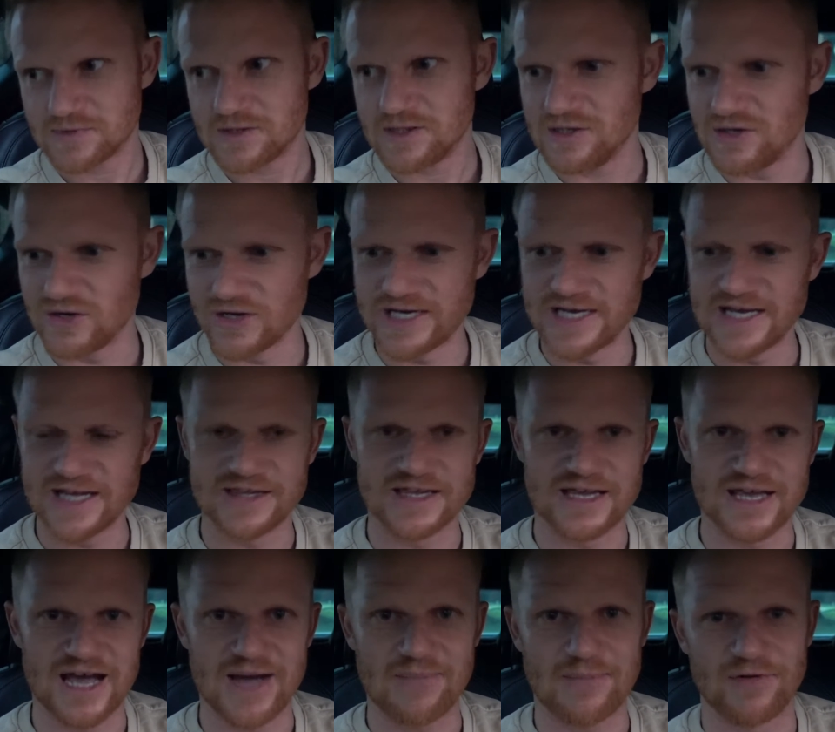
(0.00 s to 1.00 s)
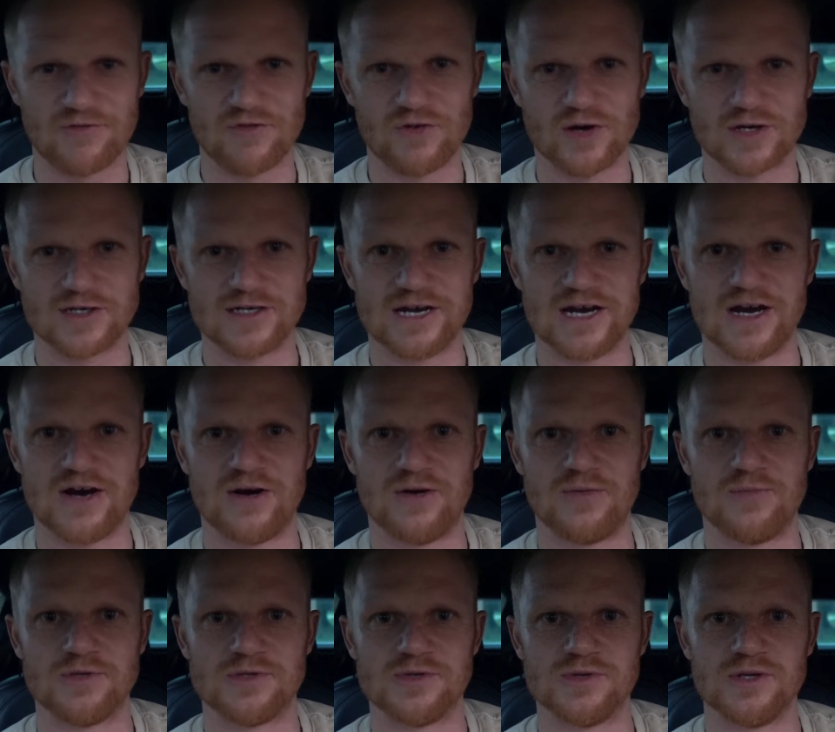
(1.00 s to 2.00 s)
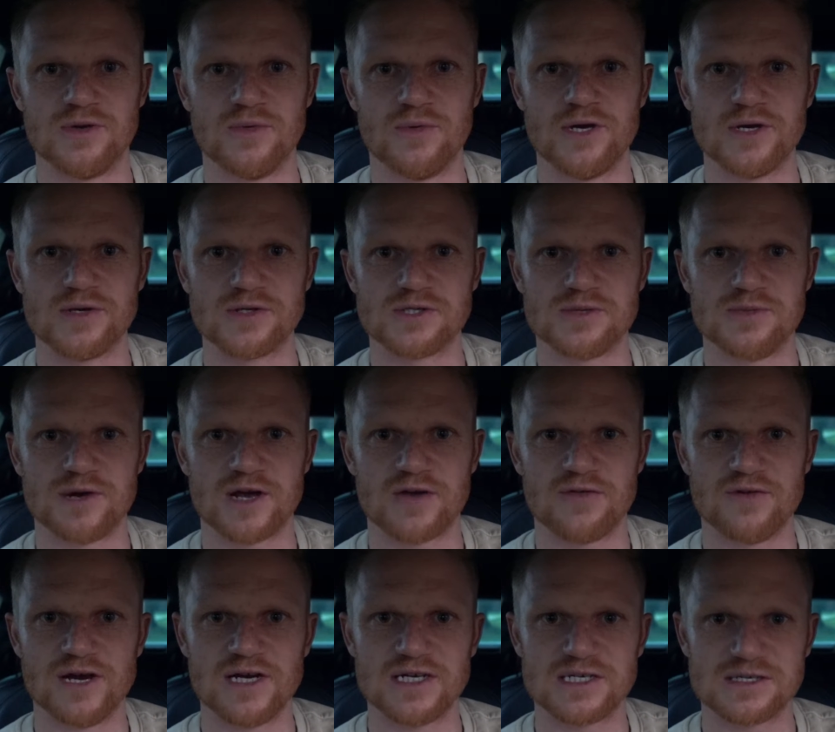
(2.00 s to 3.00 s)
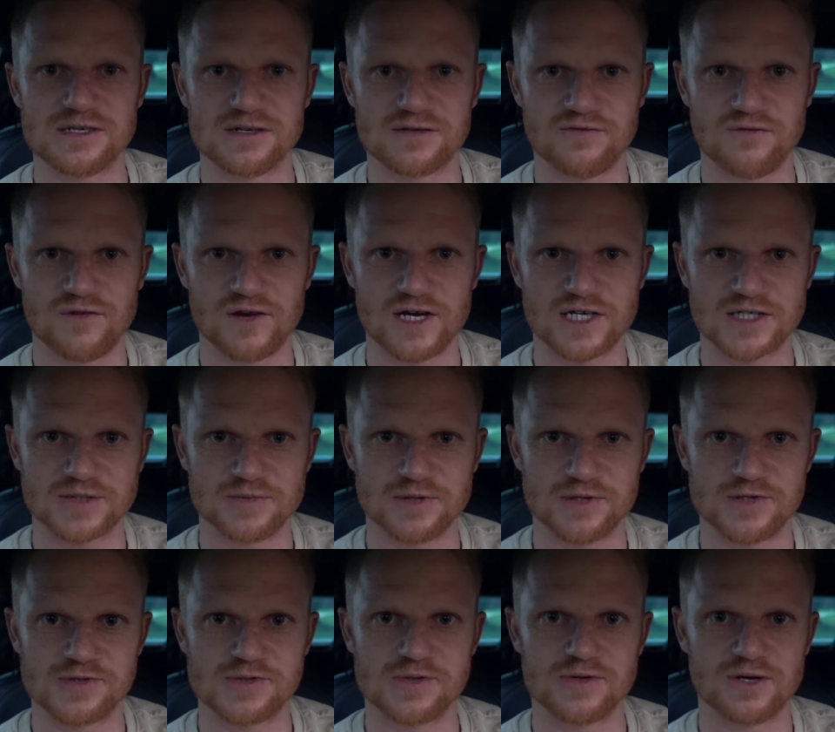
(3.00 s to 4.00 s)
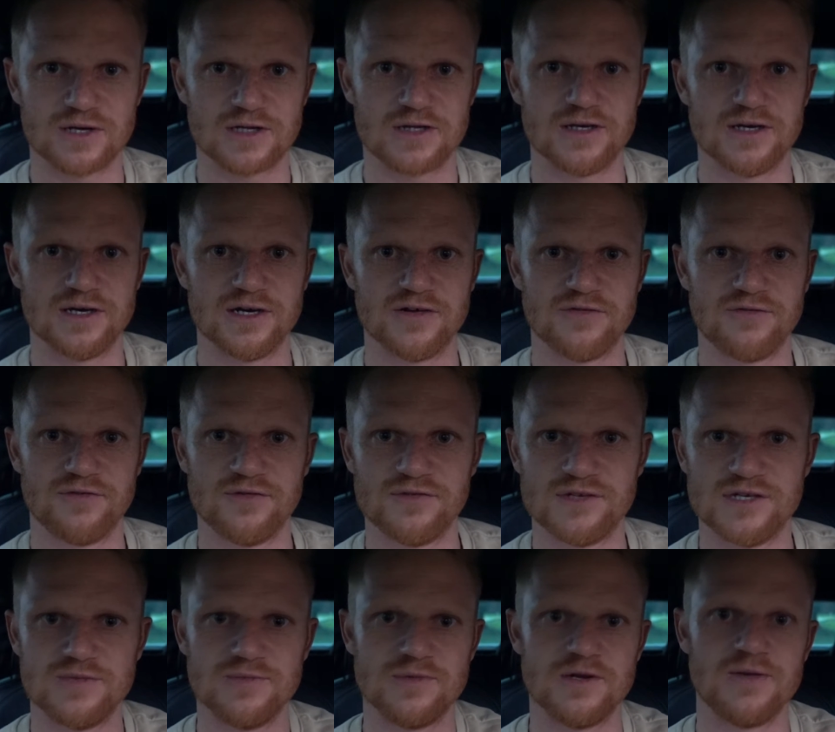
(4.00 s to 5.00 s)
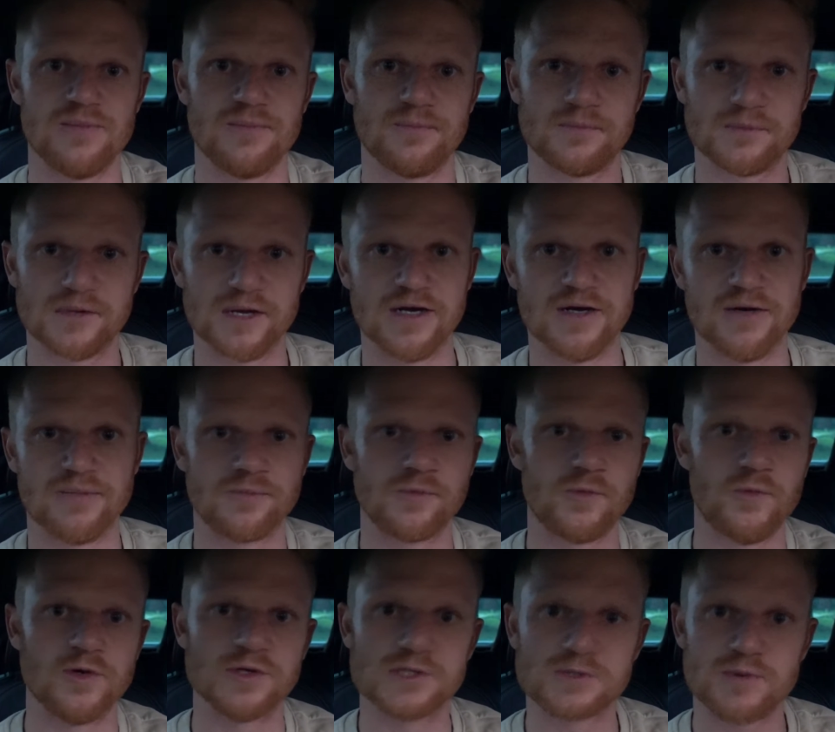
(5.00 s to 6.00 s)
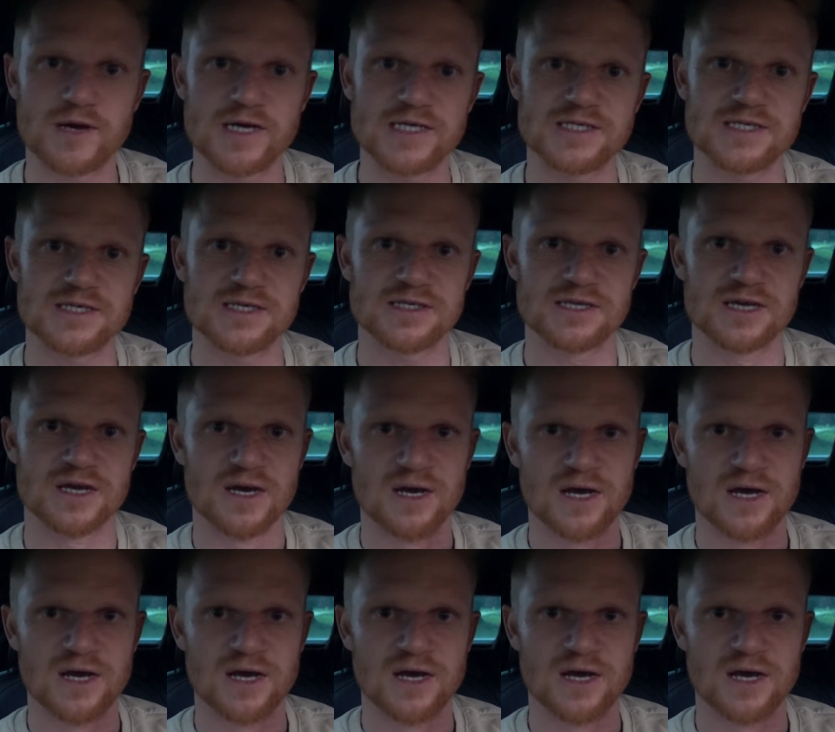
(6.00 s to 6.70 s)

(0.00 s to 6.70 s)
looking at the gap I've got now between the wheels to make it really sit flush, because we've got the 15mm wheel spacers.